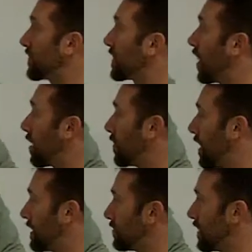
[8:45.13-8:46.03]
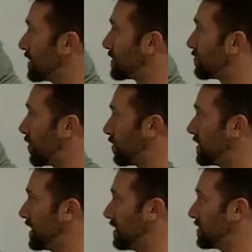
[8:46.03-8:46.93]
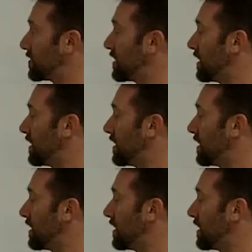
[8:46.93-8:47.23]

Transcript: Carbohydrates, proteins,